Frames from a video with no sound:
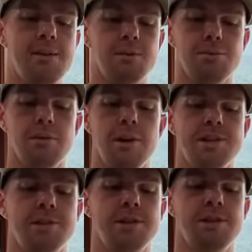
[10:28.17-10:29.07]
even
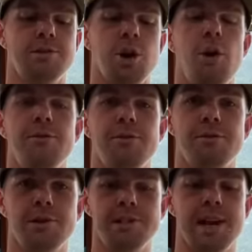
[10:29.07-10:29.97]
price to offer
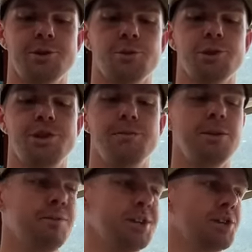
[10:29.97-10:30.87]
for international
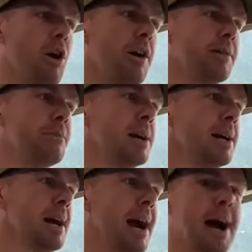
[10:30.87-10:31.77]
shipment of this item.
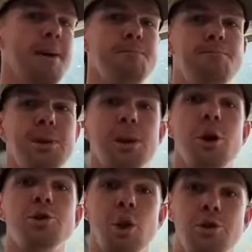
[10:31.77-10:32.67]
But it
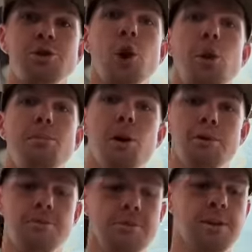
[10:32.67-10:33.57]
goes on top
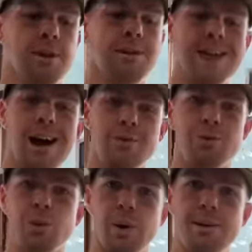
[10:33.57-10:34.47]
of the
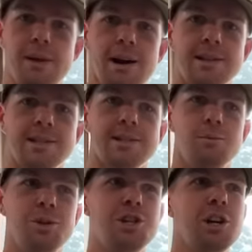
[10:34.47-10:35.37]
120 bucks,
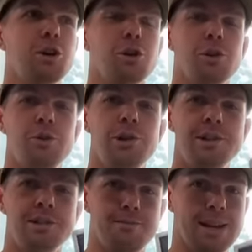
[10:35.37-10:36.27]
which
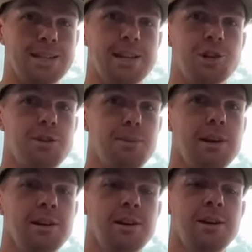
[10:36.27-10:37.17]
included domestic
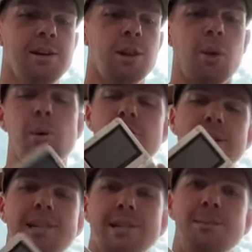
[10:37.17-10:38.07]
shipping. Like, we were
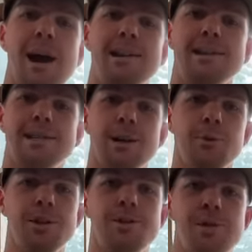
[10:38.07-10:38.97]
anticipating to
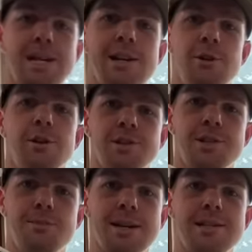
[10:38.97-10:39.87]
sell this for
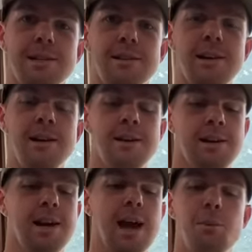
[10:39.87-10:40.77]
$10 domestically,
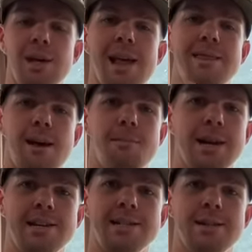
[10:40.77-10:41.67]
and we get that
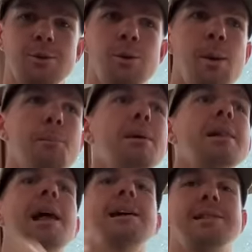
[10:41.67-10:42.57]
money still,
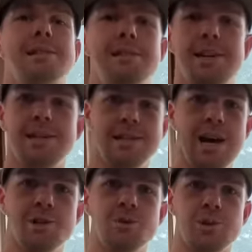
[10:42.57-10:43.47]
plus the
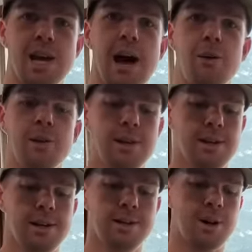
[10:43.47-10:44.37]
international sale.
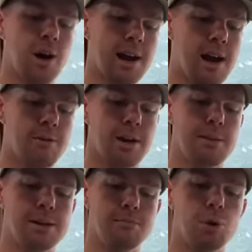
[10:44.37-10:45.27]
So I can't
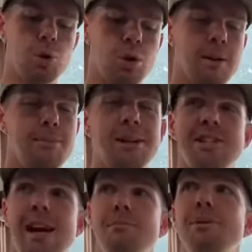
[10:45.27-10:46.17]
recommend it more.
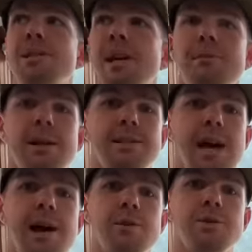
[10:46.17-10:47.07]
About 10% of our
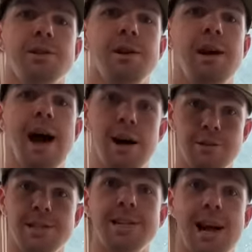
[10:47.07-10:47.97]
sales
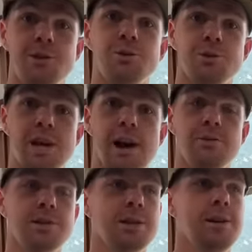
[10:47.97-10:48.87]
are international
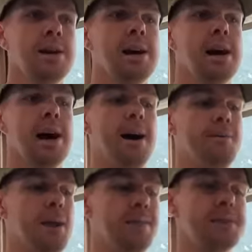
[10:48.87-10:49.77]
sales,
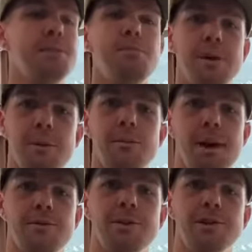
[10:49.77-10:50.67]
and there's some big
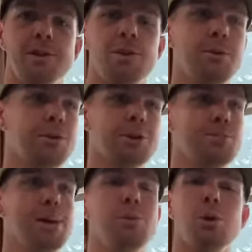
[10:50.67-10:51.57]
benefits to it, because
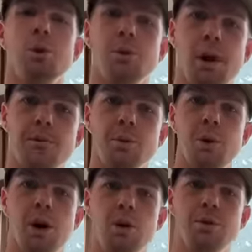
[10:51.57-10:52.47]
people all over the
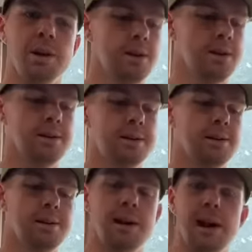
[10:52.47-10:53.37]
world
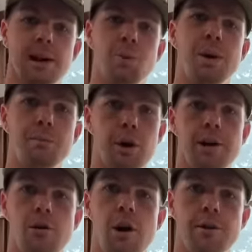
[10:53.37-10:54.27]
are going to want to
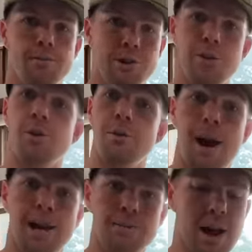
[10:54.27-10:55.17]
buy your items, so you've got to
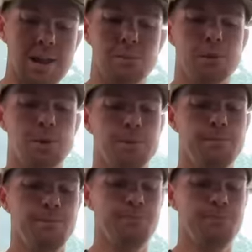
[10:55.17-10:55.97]
make it available to them.